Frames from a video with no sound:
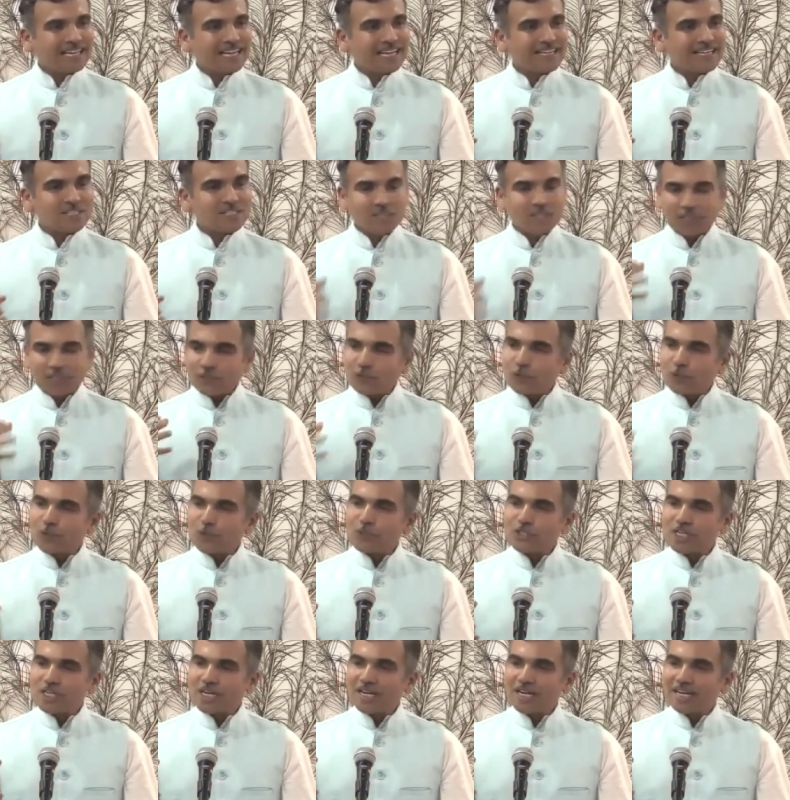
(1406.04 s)
and
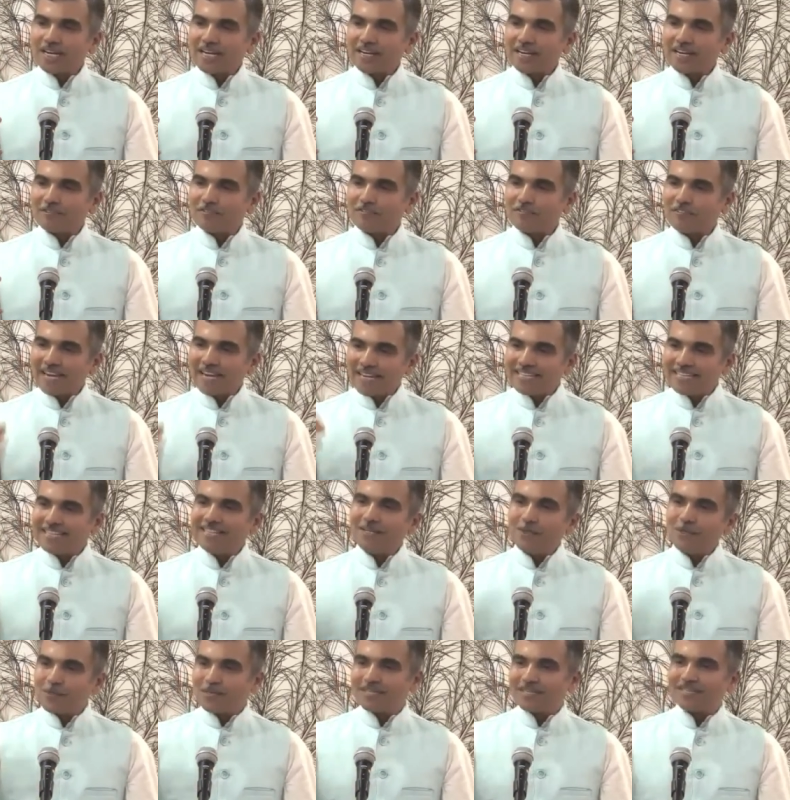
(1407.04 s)
santosha, and
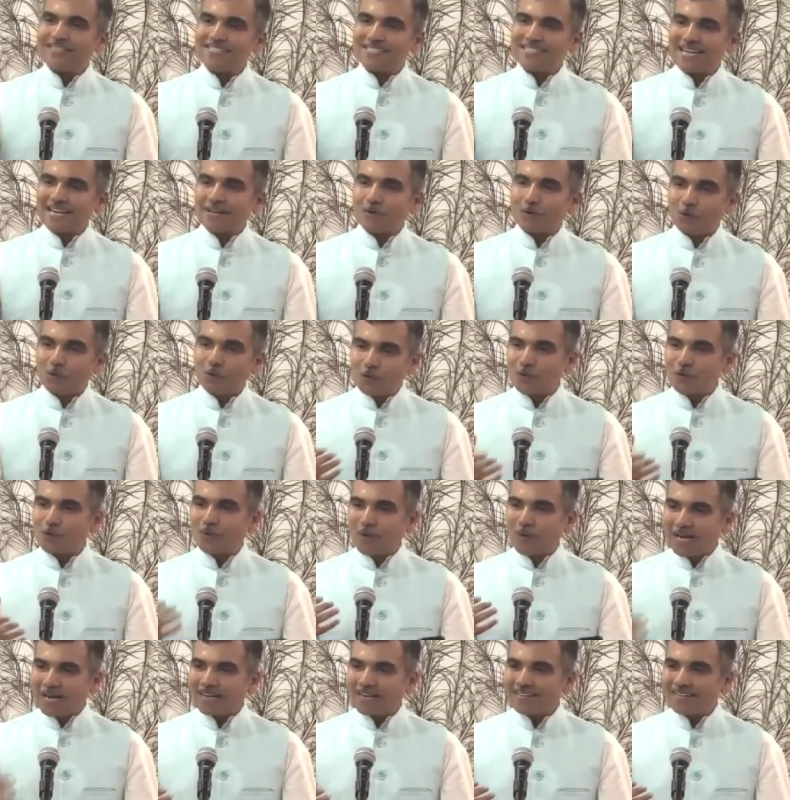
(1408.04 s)
finally you understand who
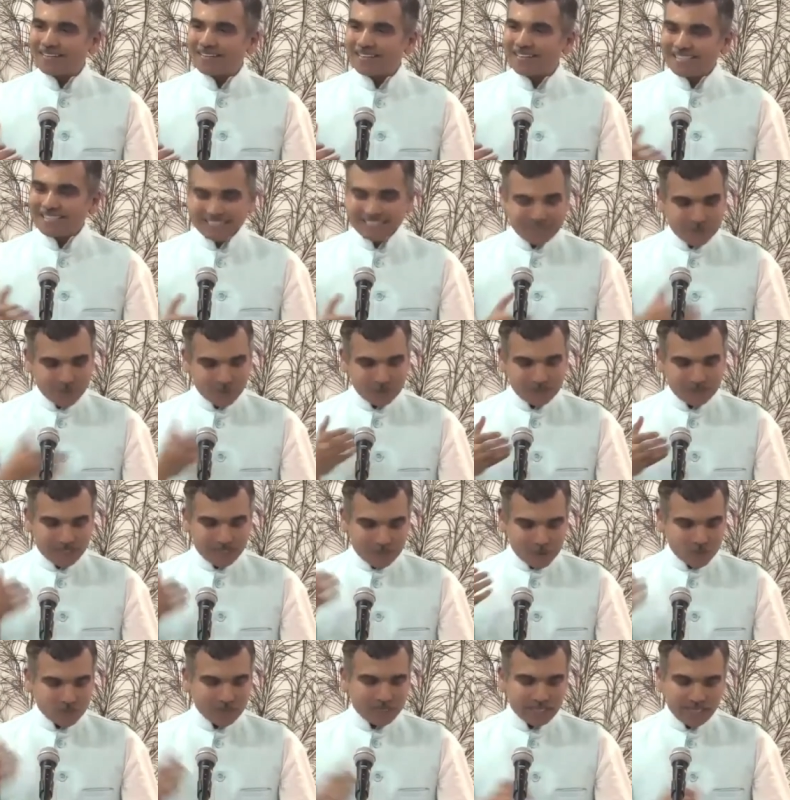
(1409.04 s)
you are. So
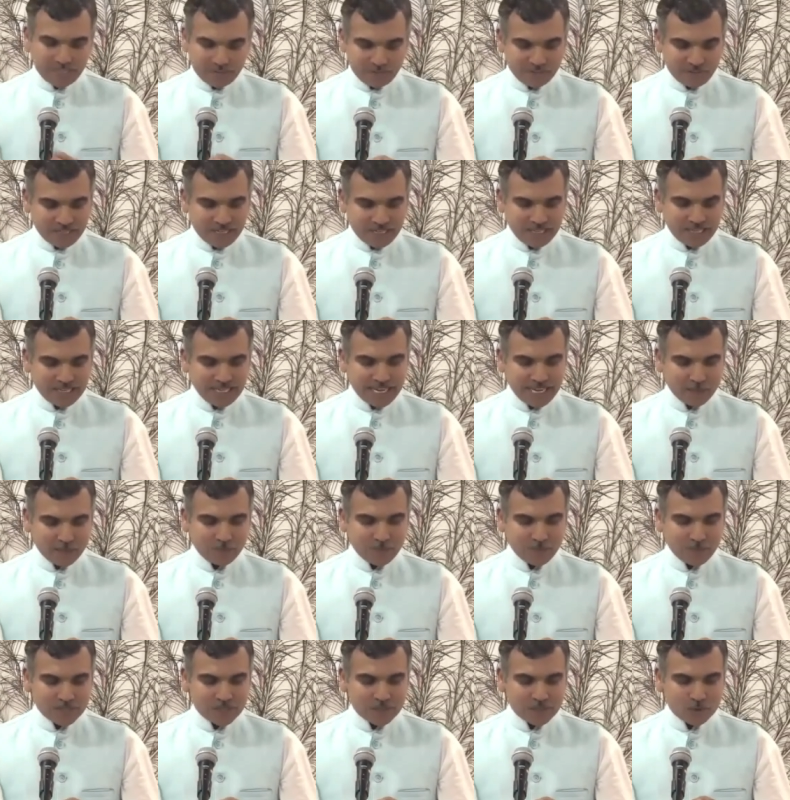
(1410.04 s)
this will definitely
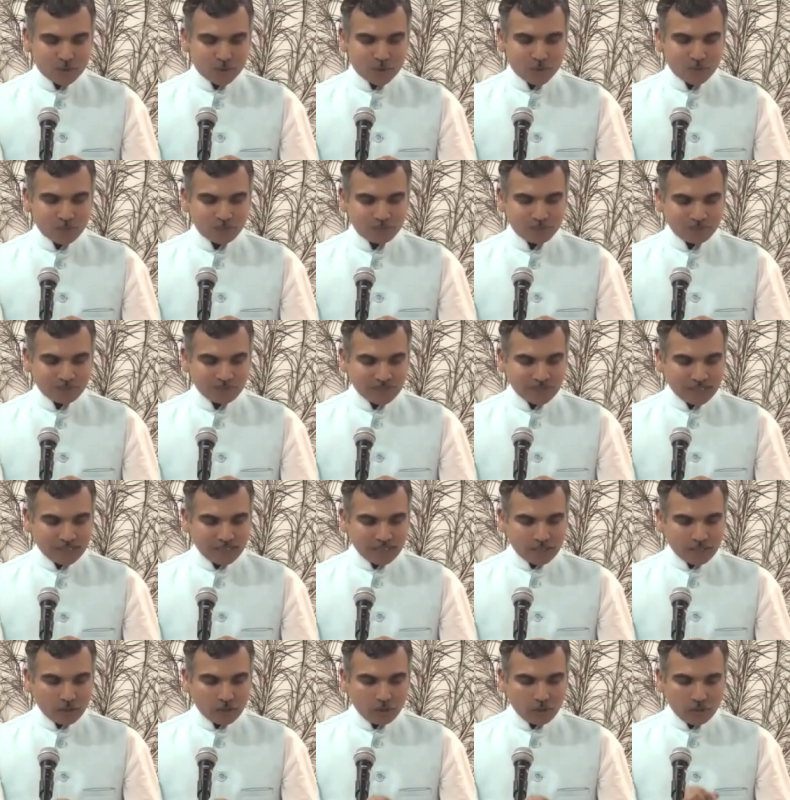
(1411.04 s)
help us to
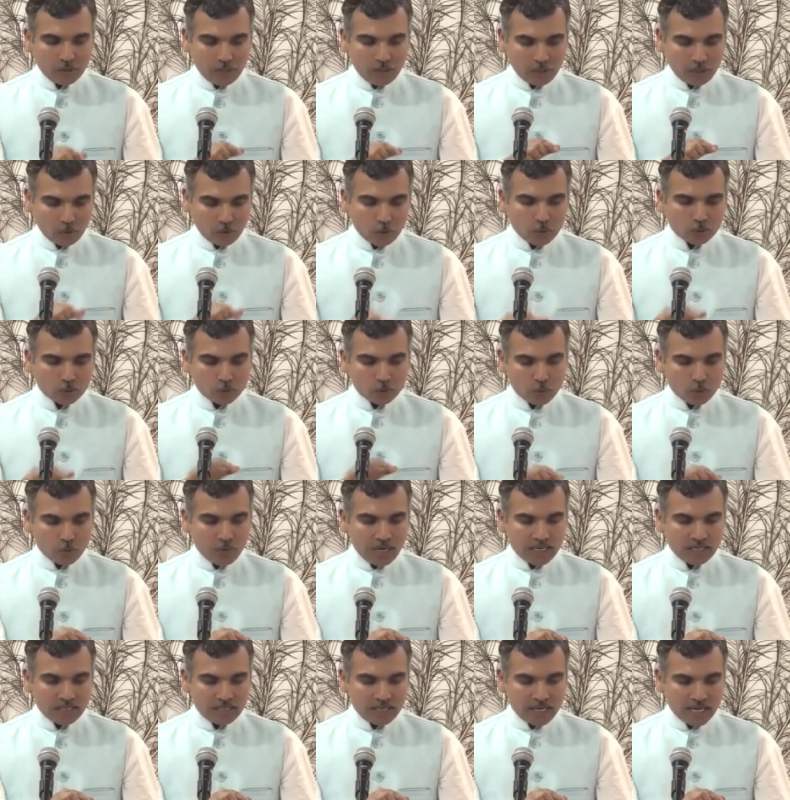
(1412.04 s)
go through
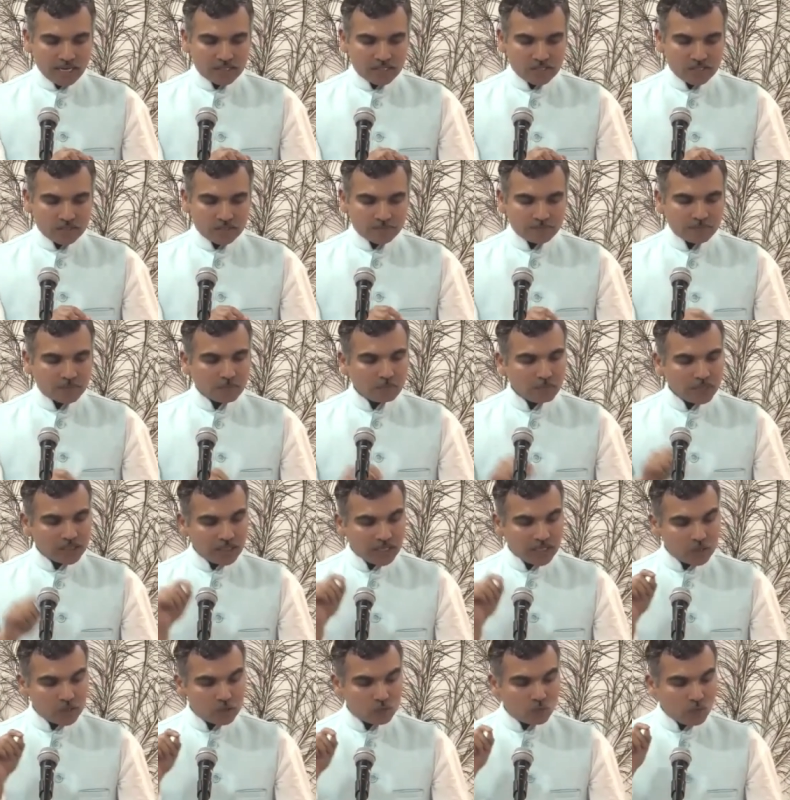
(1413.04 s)
our tests. But
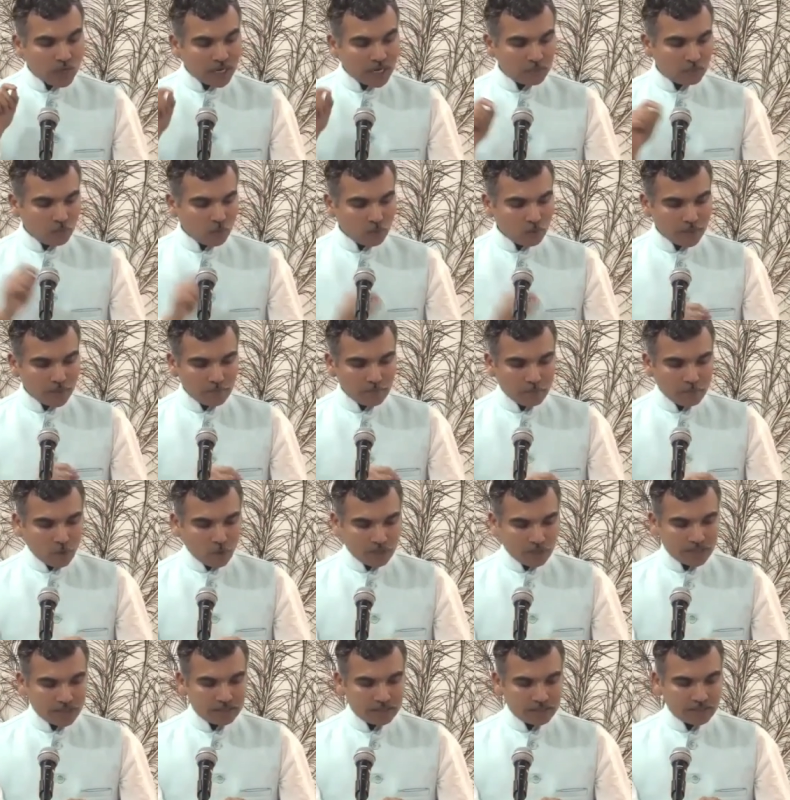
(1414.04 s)
there is one more
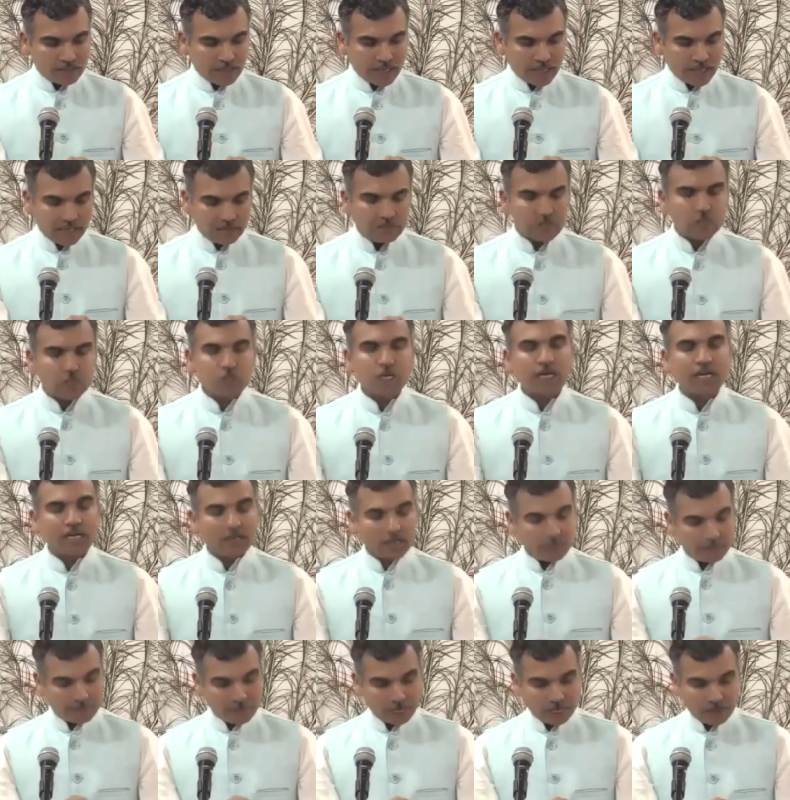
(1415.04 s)
important thing which
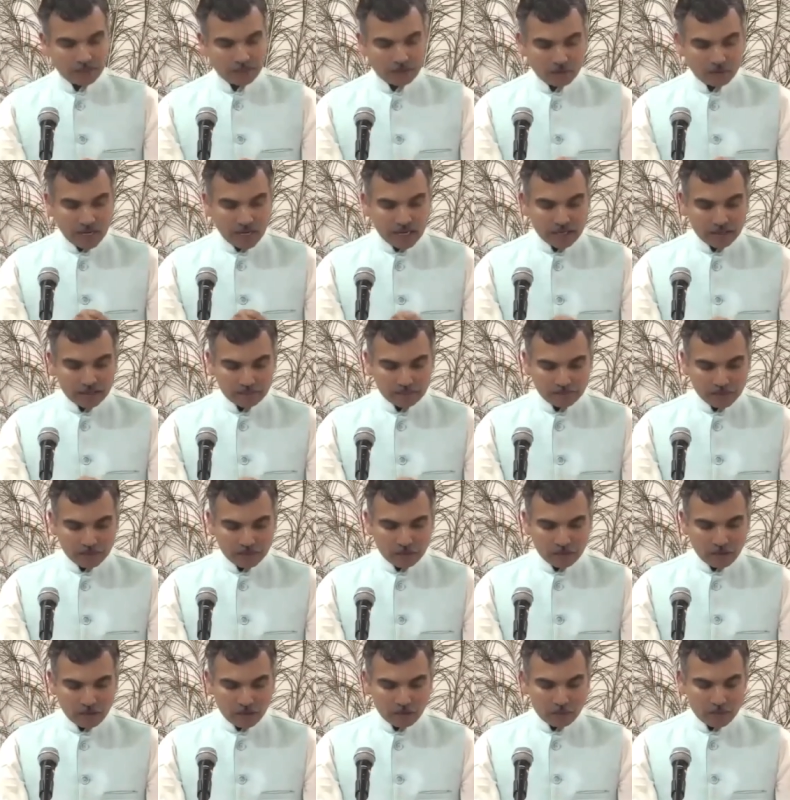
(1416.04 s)
I read
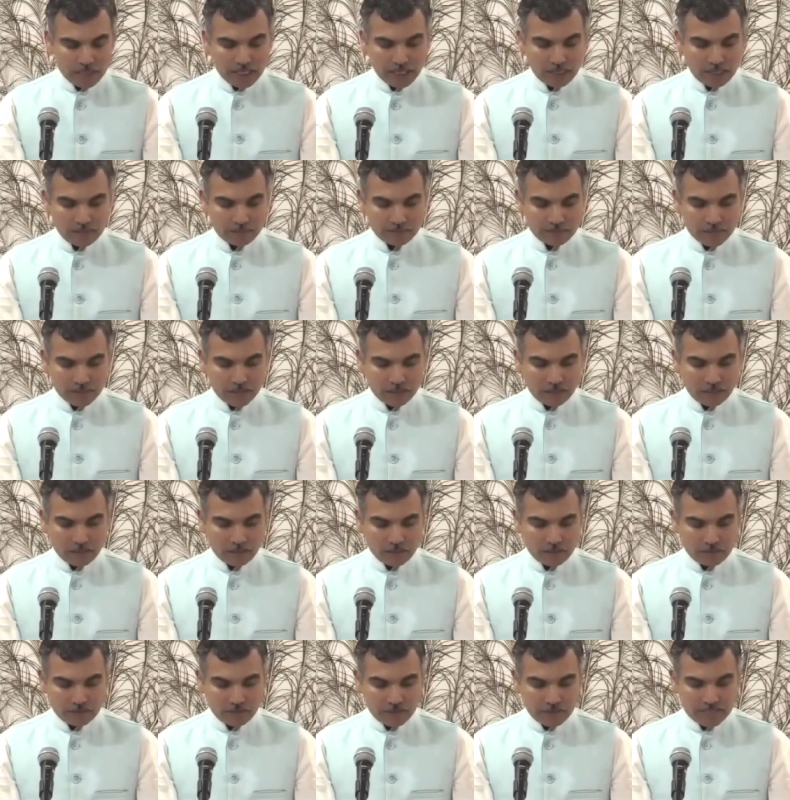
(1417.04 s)

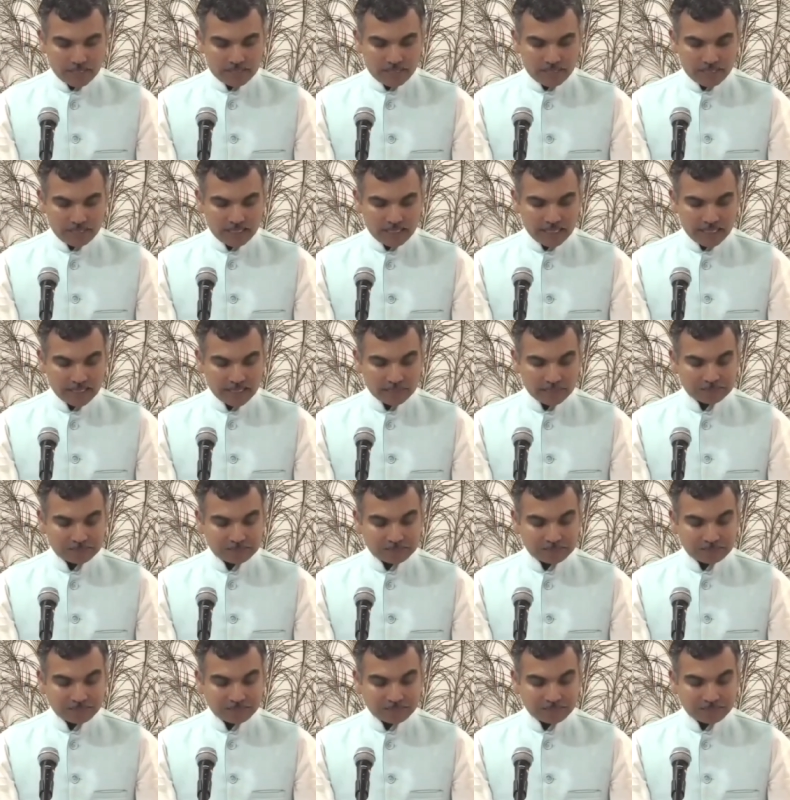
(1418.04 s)
recently,